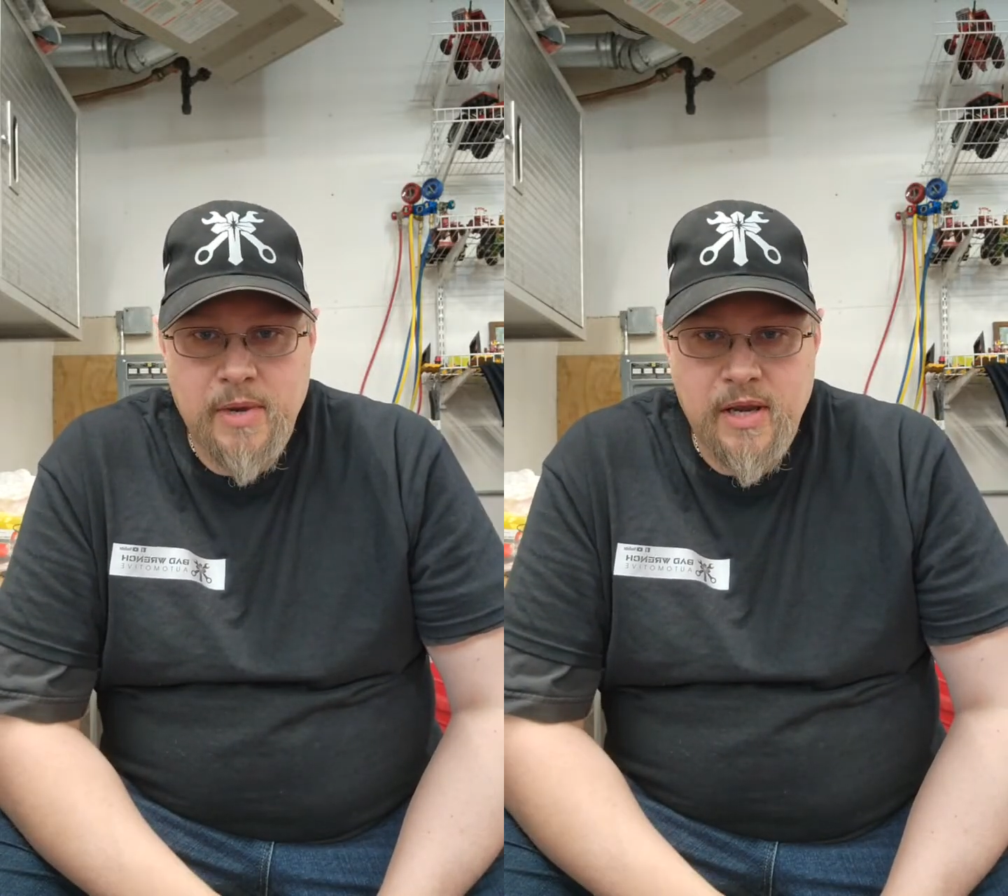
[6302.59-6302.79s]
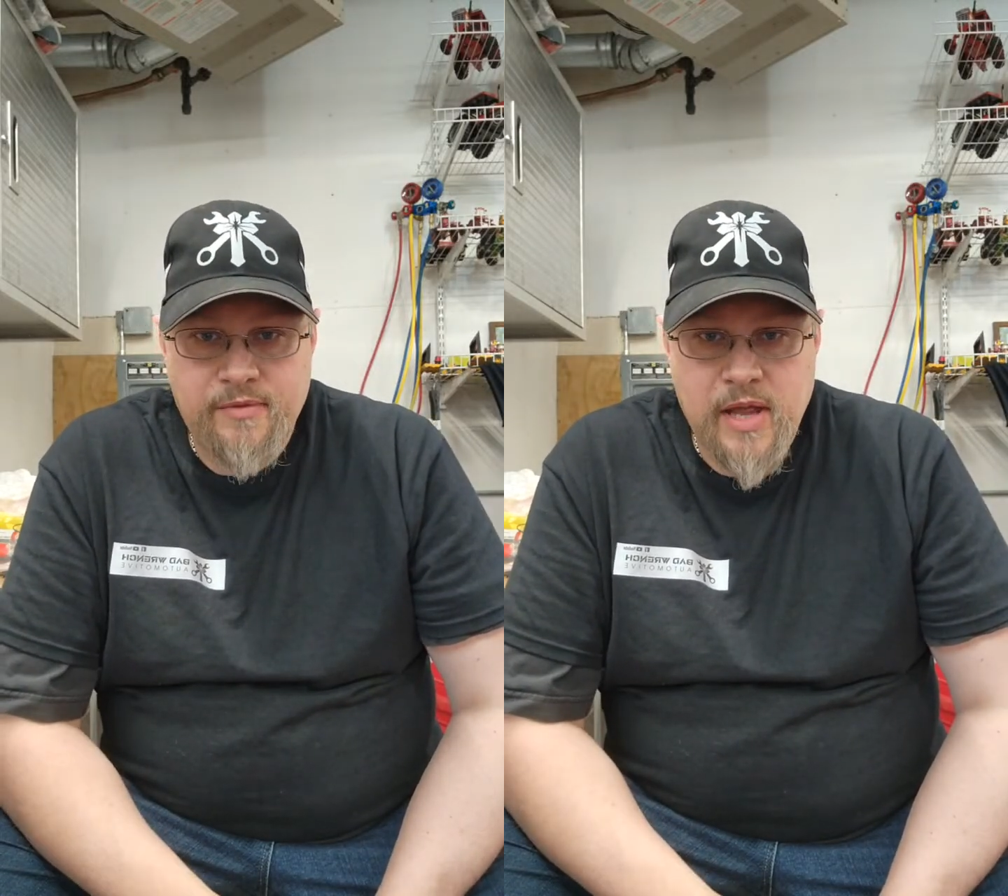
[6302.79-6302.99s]

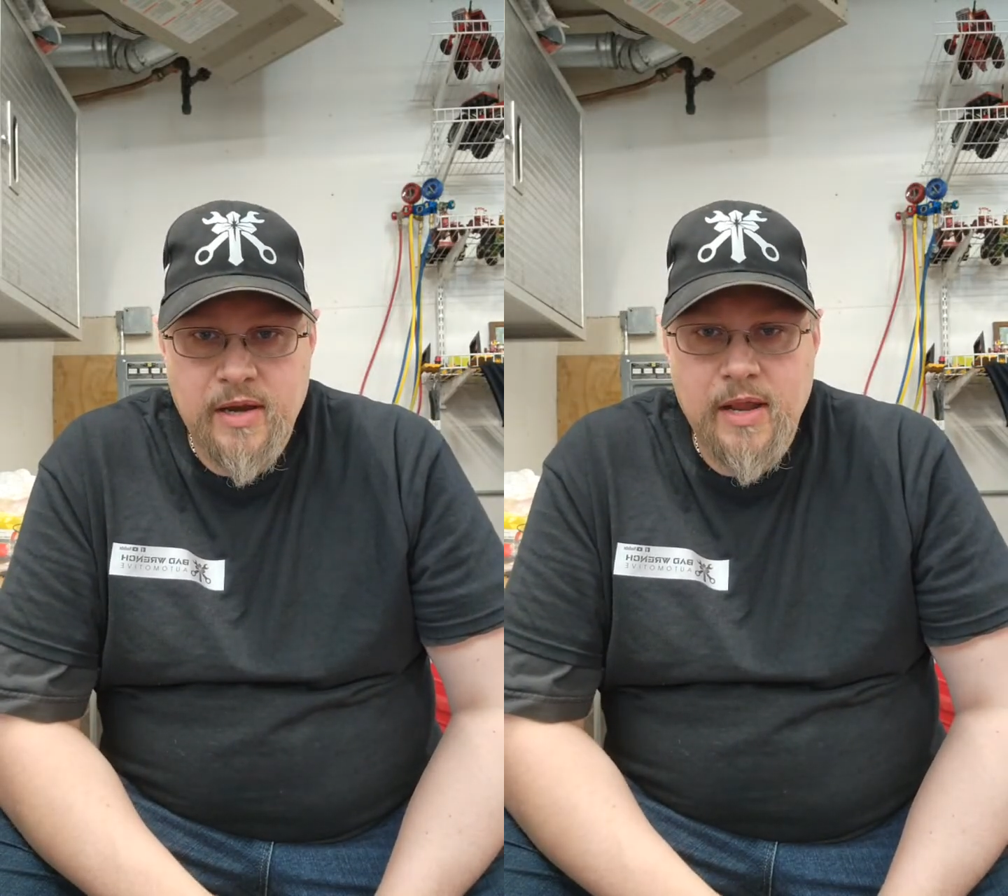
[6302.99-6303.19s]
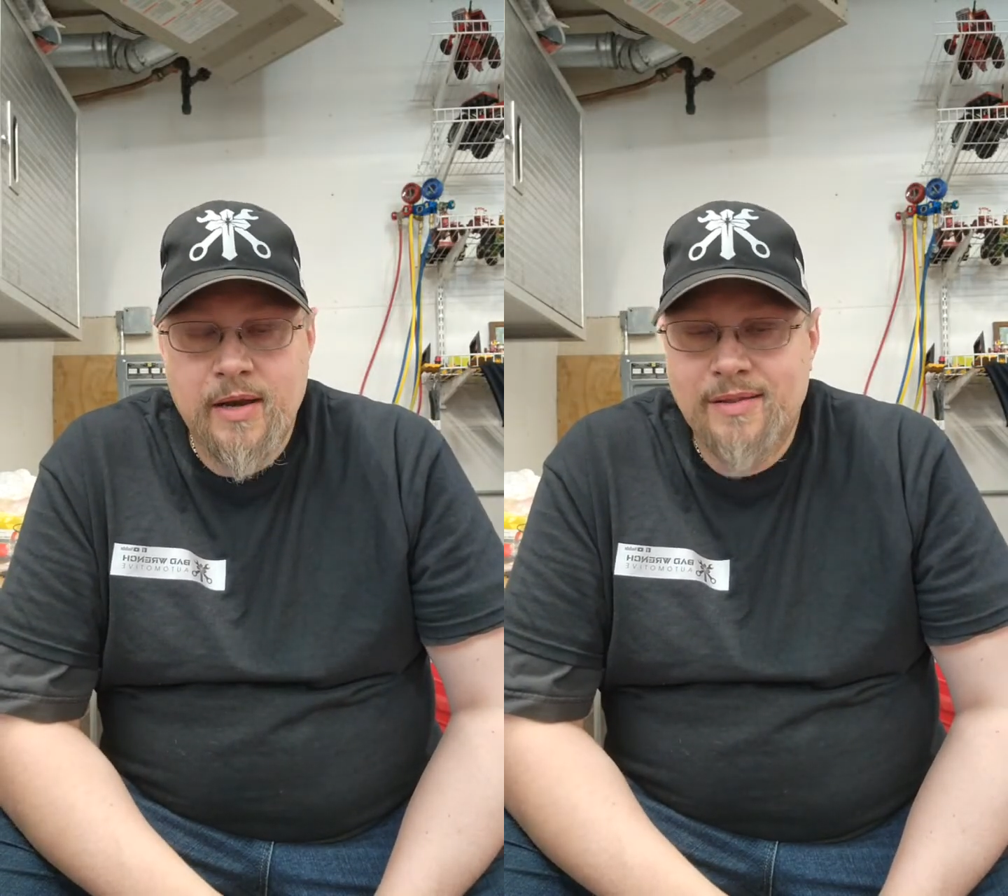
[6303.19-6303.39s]

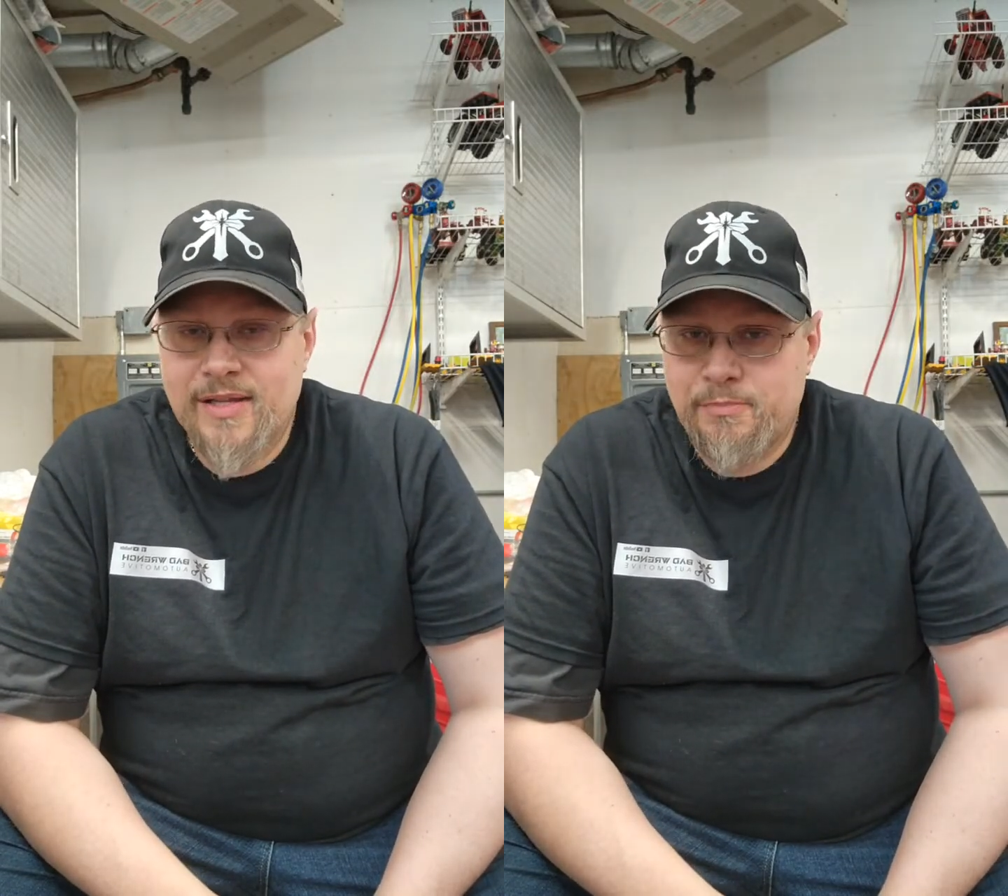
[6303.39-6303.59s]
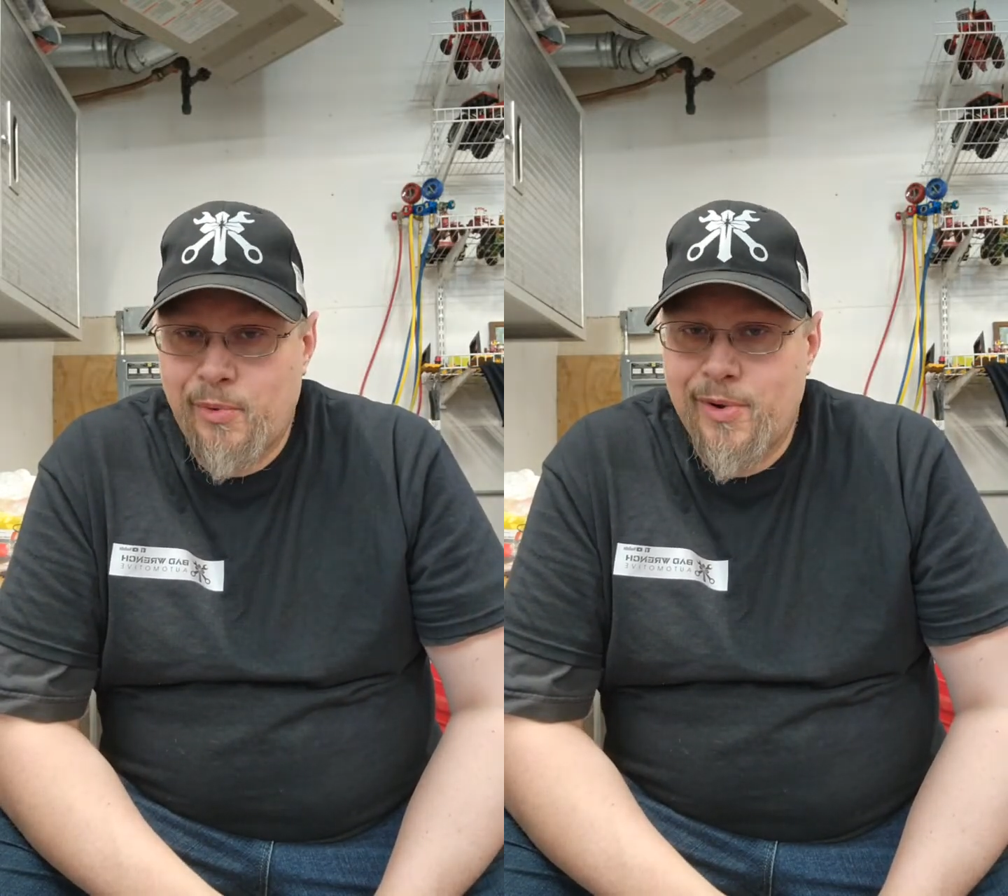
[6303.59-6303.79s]
minivan, and at
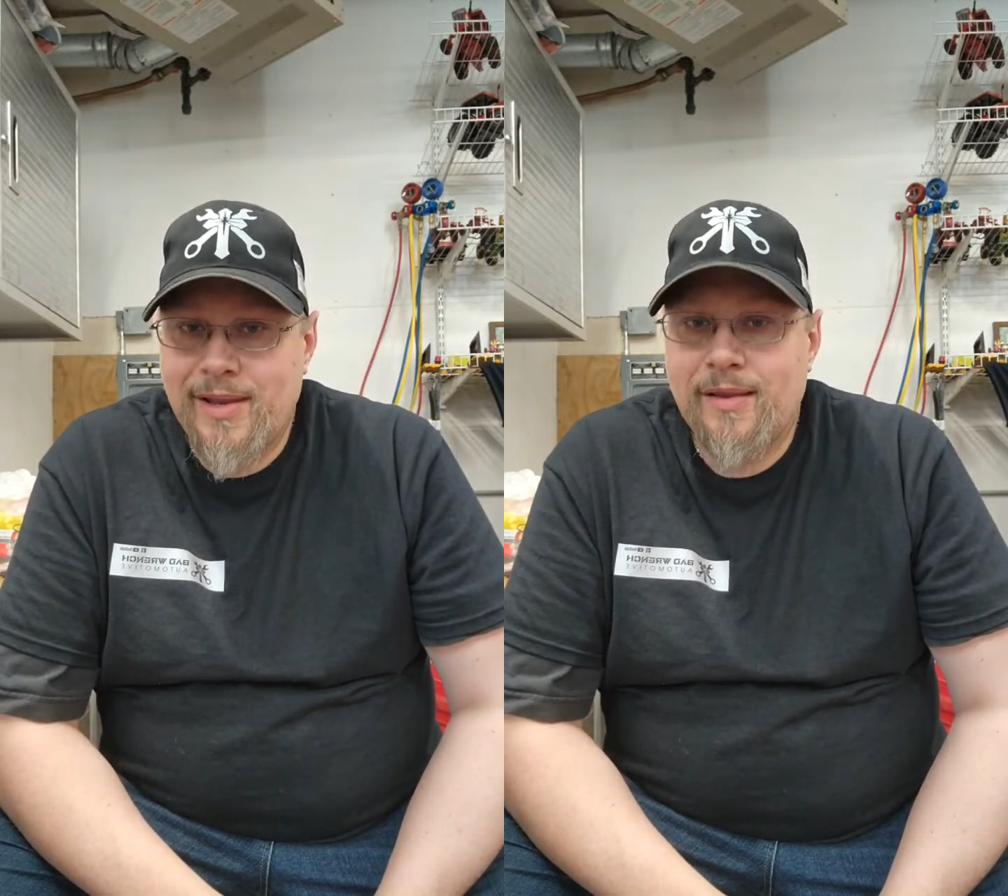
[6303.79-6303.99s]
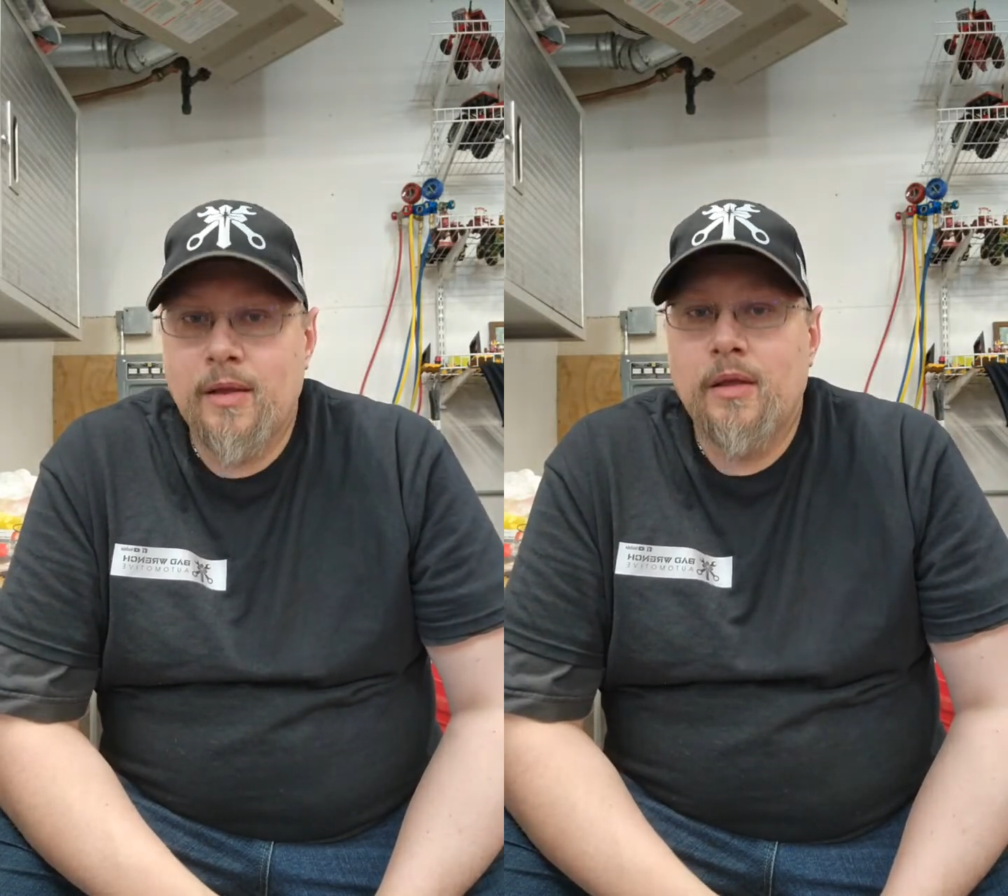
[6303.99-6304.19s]
this point,